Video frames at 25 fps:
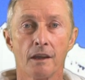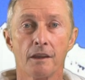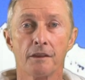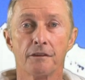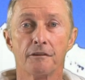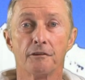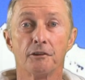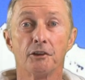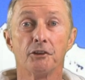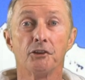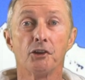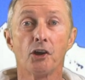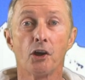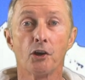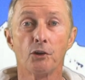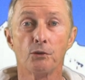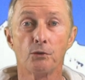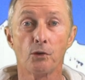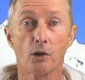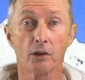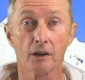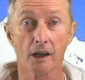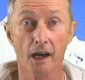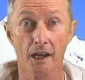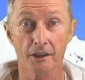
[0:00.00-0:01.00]
There are no
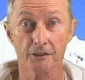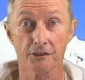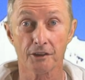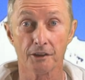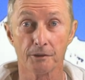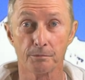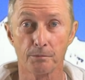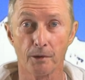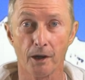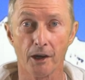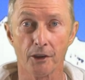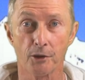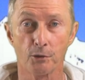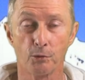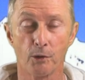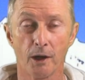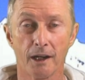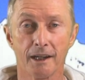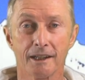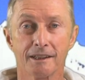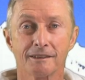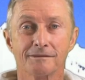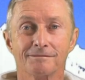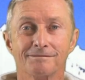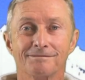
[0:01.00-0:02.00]
wrong answers, by the
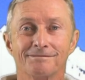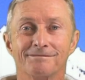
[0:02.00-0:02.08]
way.